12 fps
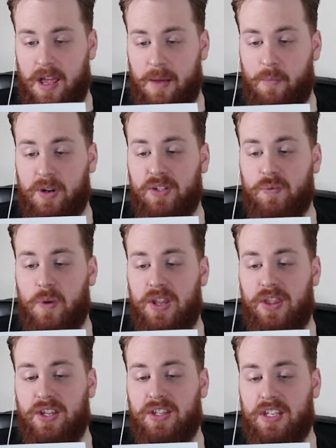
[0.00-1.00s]
And what is
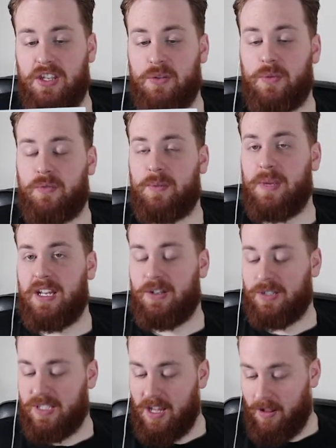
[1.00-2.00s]
one thing that you would remake
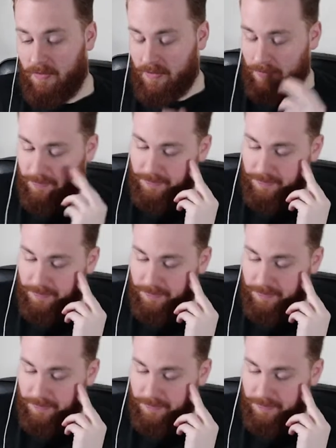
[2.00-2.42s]
yourself?